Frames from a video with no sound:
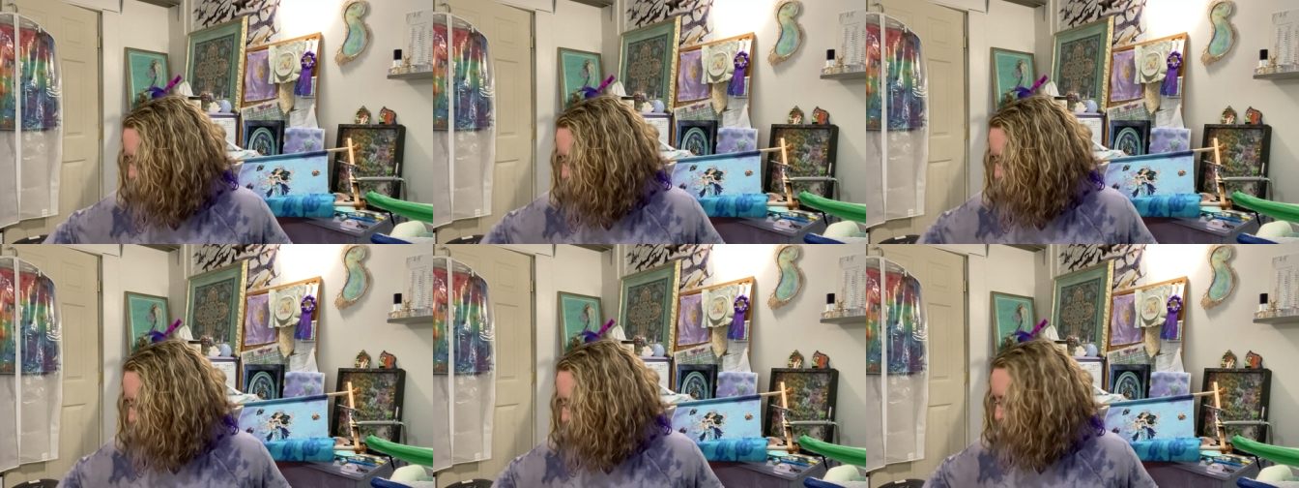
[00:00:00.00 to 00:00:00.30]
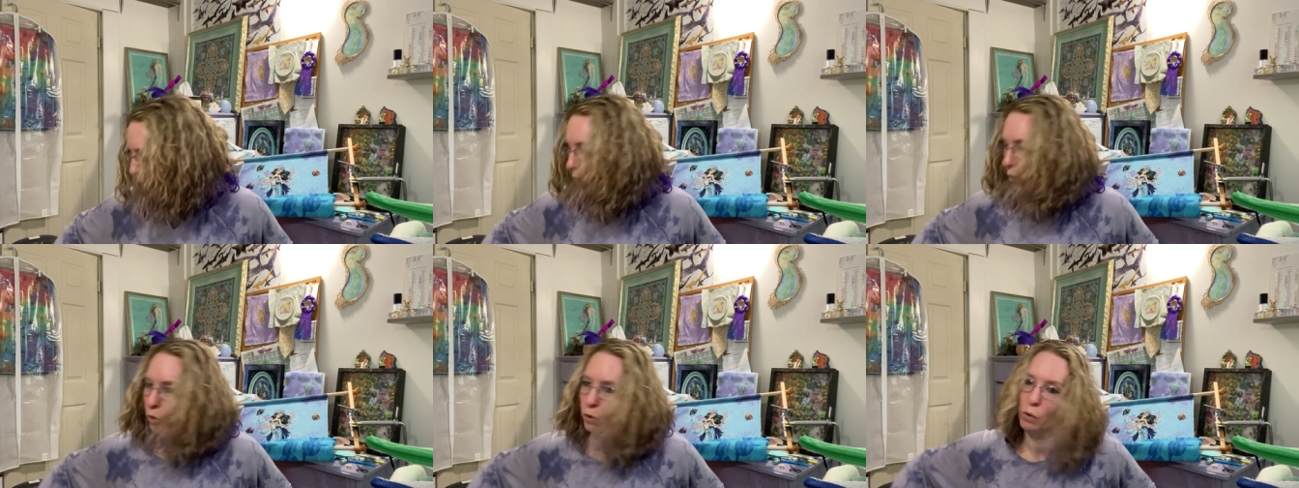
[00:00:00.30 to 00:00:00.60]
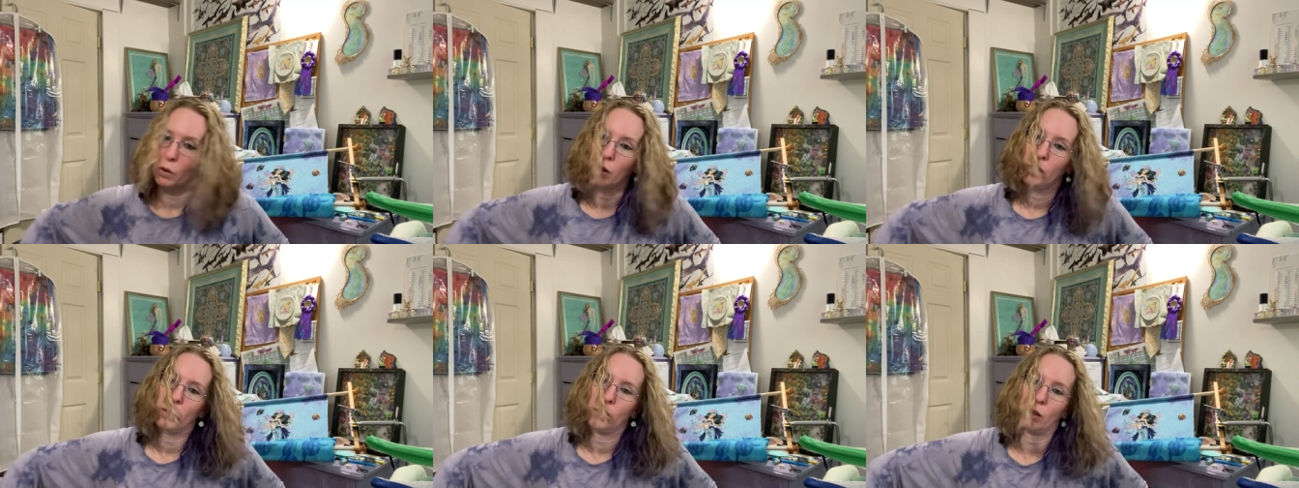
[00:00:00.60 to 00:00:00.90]

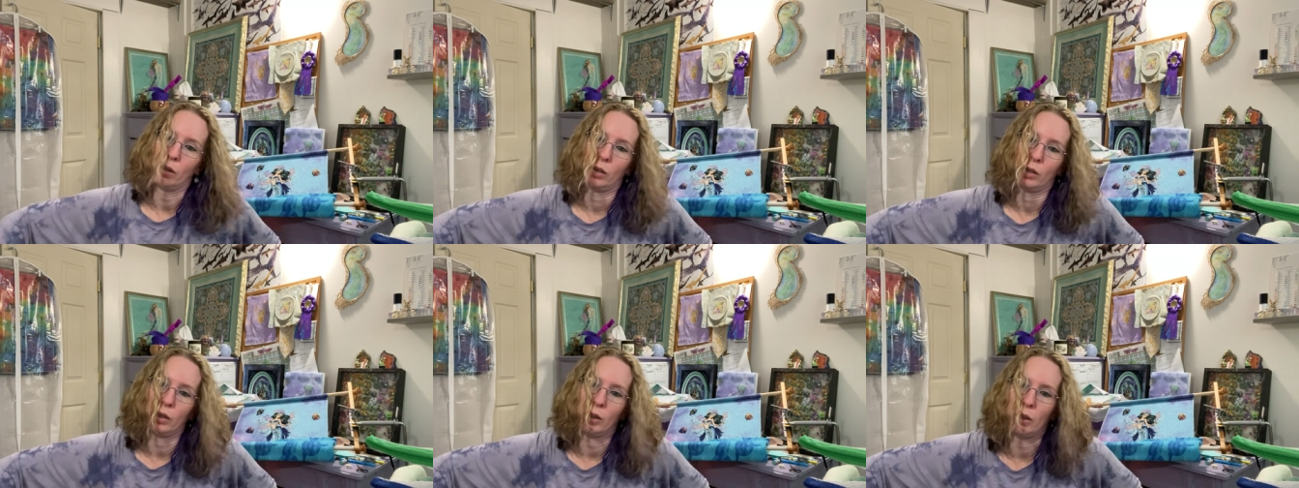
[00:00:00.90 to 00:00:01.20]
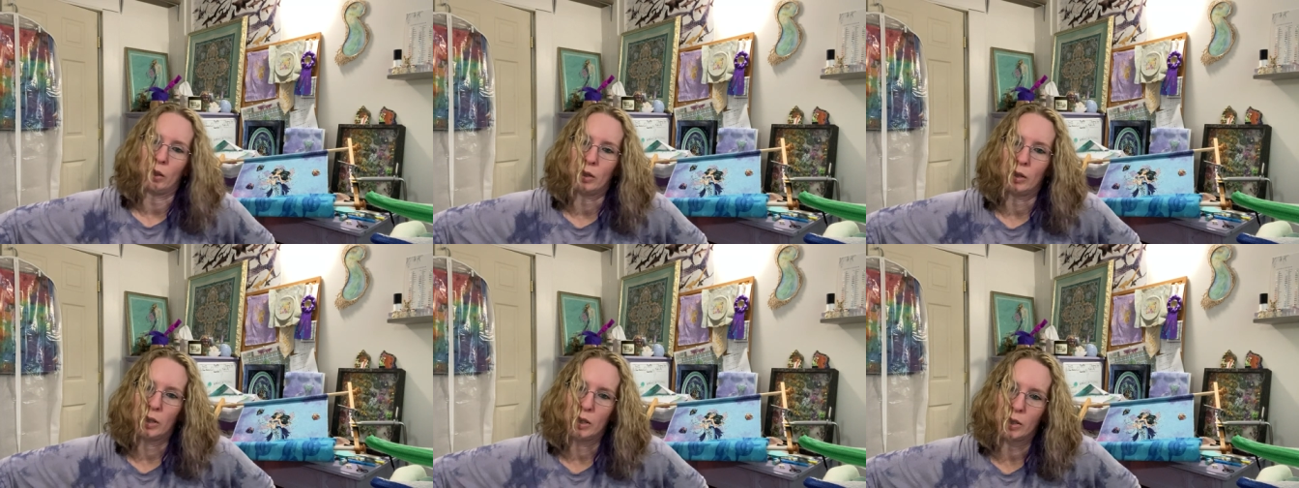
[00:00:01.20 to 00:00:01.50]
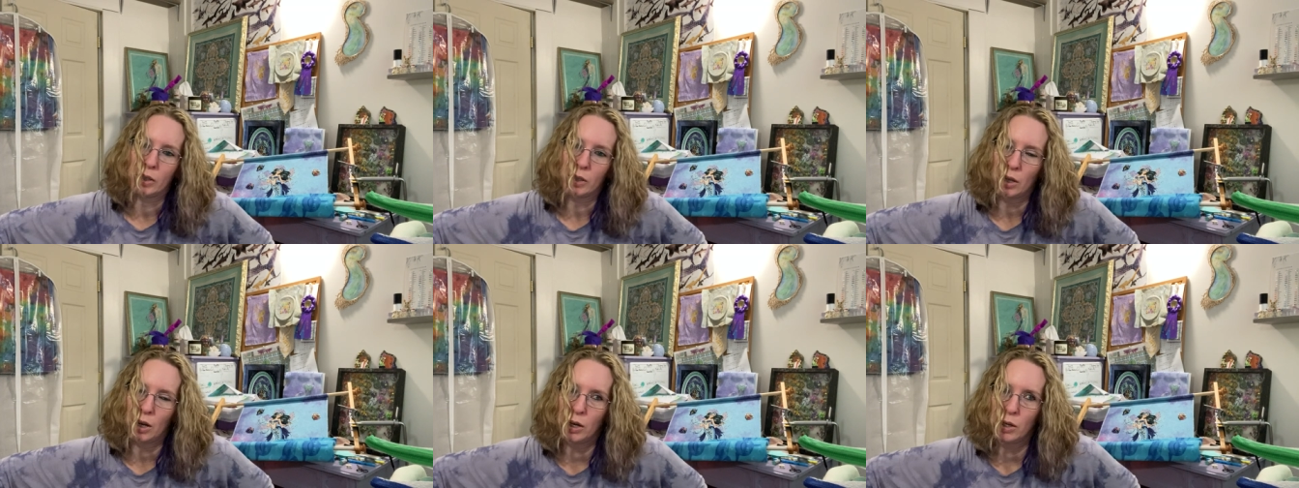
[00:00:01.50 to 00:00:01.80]
So
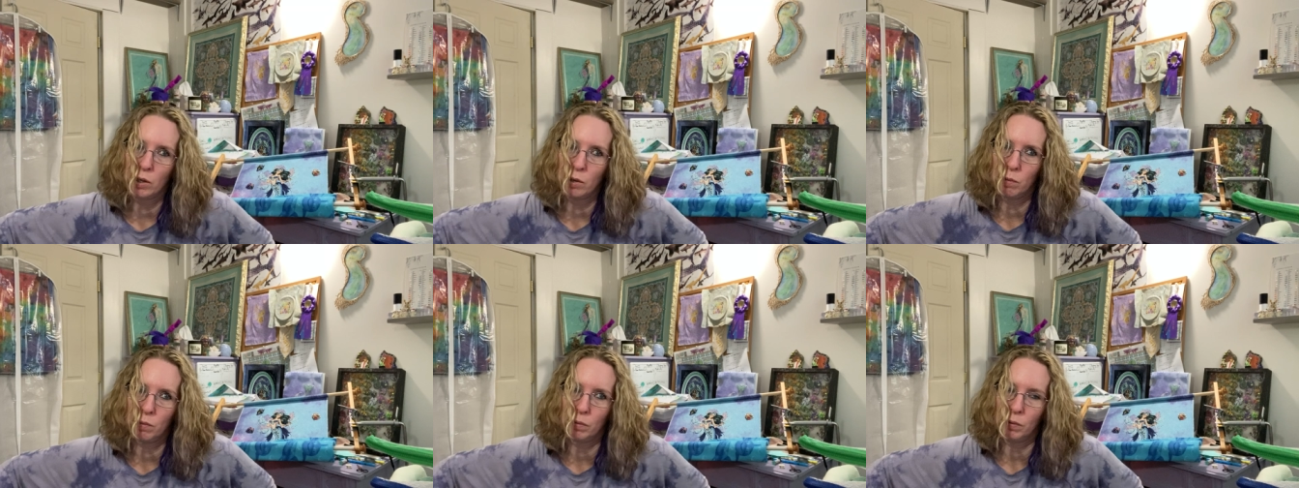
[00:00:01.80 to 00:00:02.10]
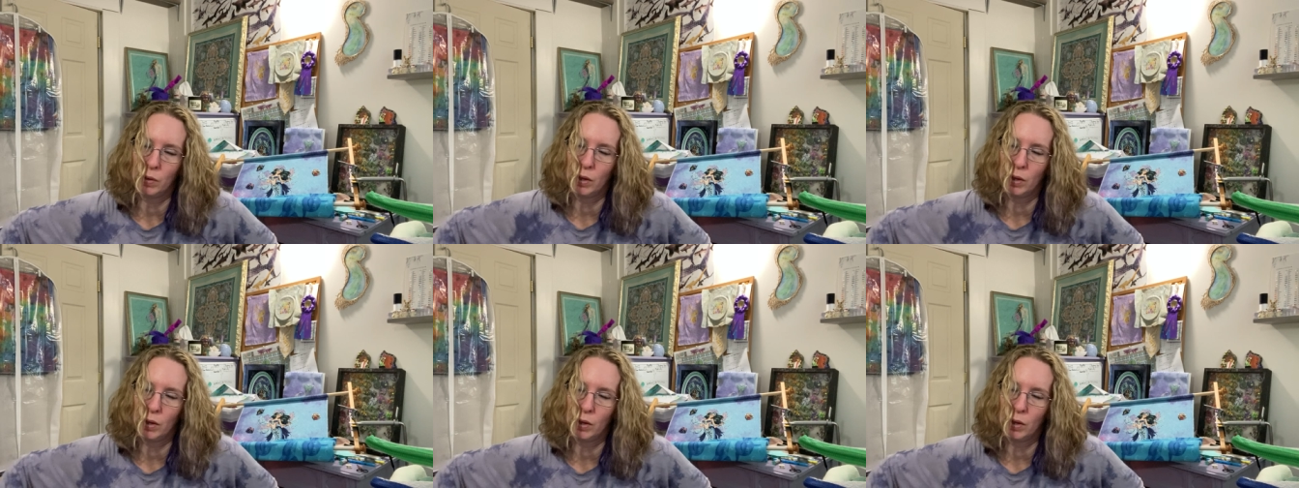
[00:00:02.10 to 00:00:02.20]
it's kind of,